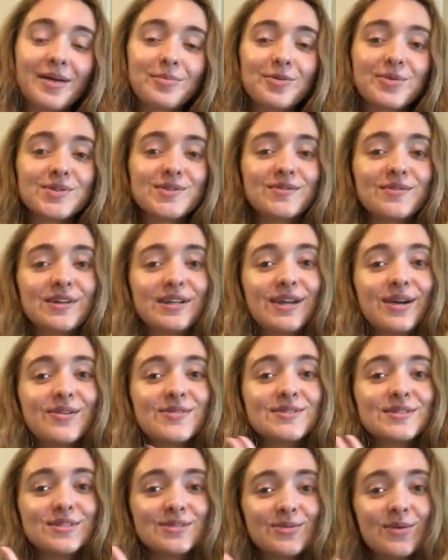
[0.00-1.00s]
I post
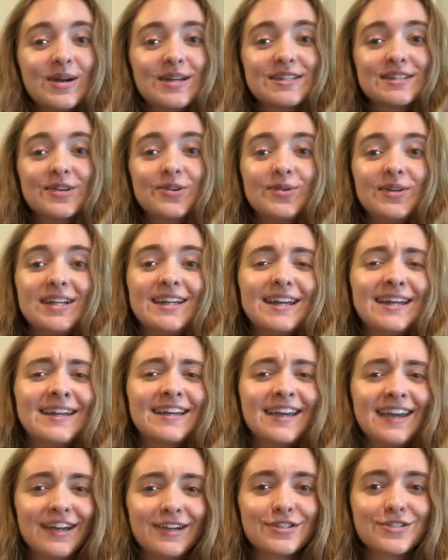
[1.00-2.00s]
videos twice a week and
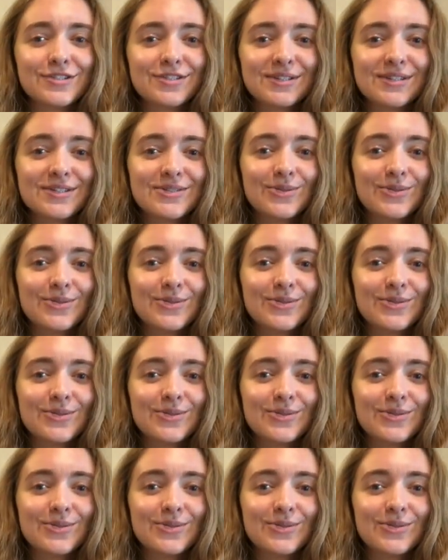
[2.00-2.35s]
occasionally